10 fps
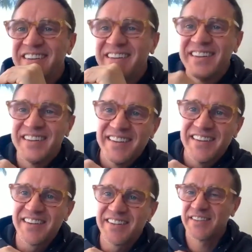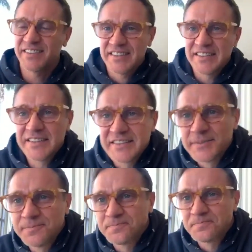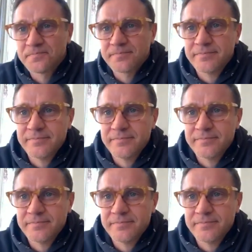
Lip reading: Now this movie, Who Are You